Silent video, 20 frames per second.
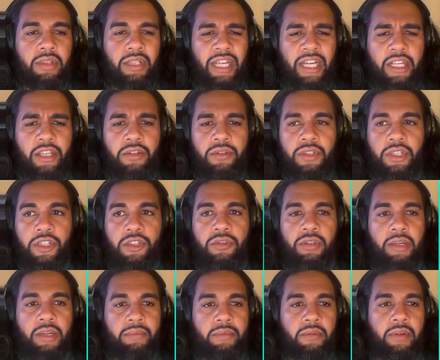like using
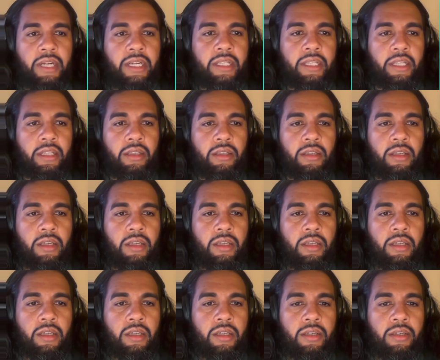Stripe directly,
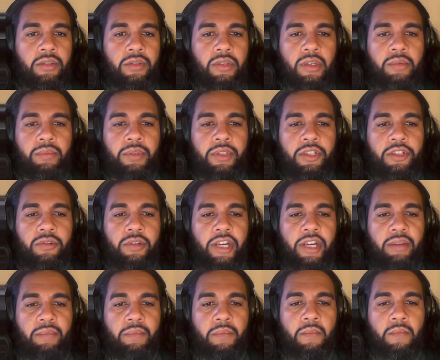so I'll put
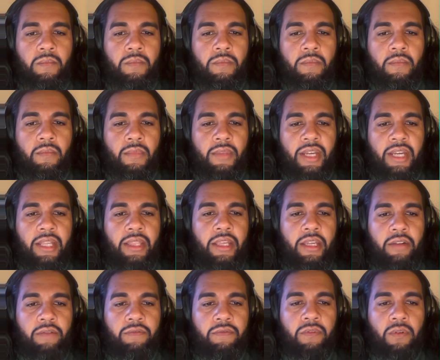Stripe. And
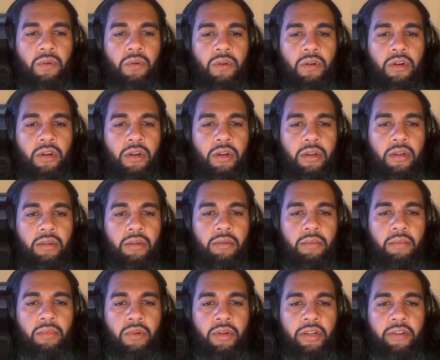then for
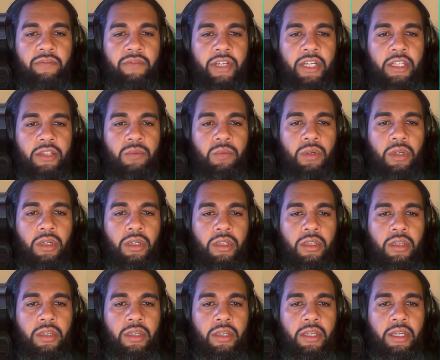more advanced
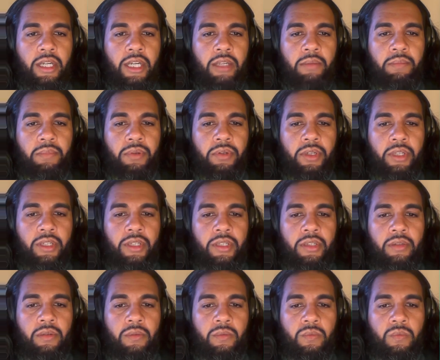work, I'd put
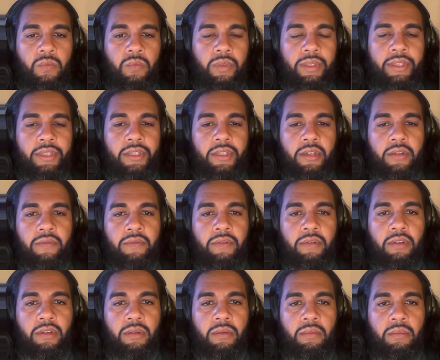Windsurf.
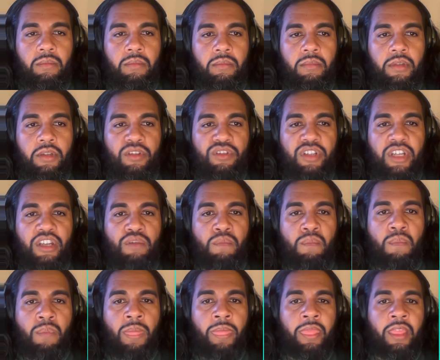Okay.
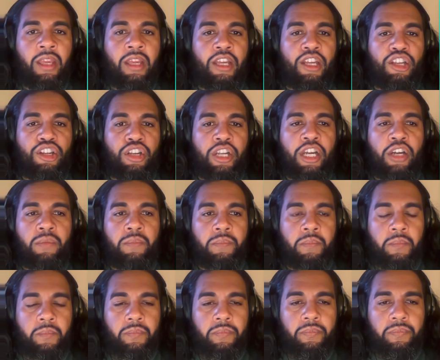
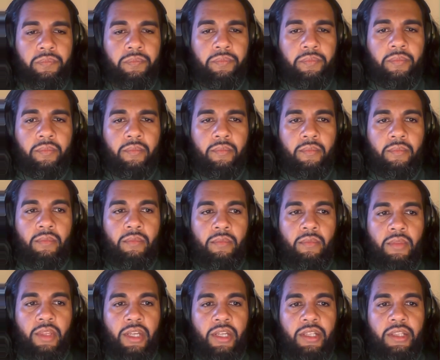Now,
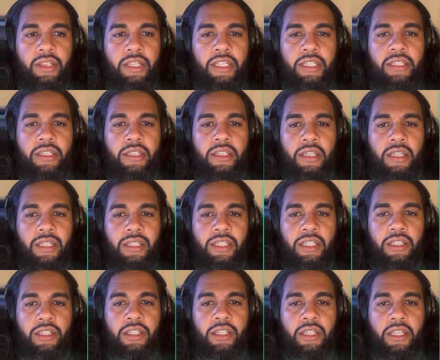This
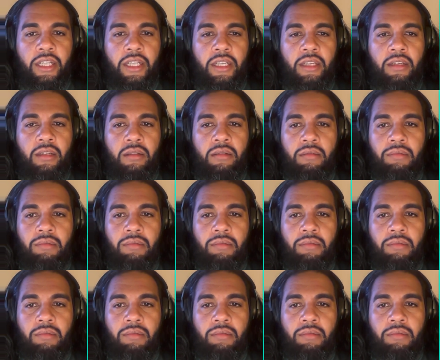essentially